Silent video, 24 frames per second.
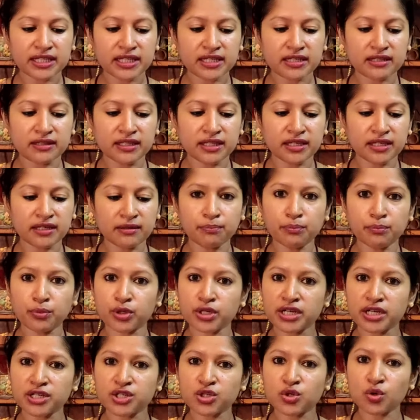
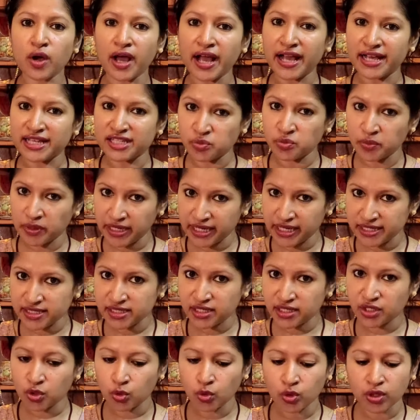the potato as well
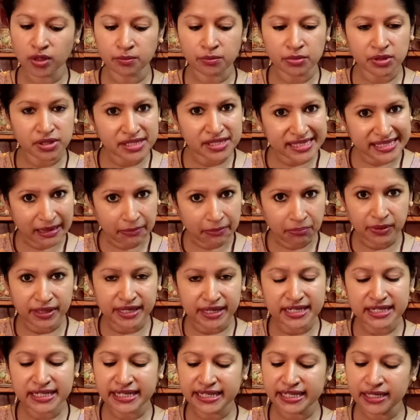as the cucumber
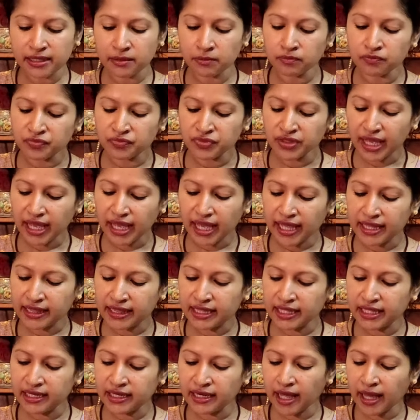separately,
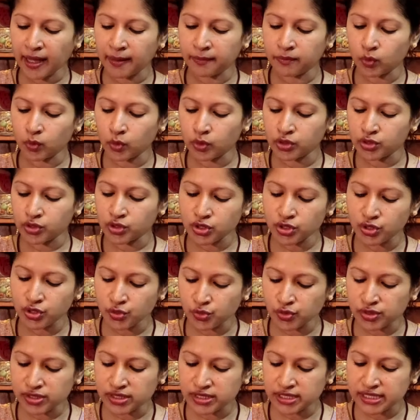and then I'm going to
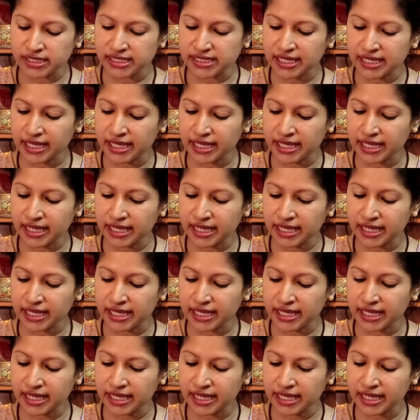use this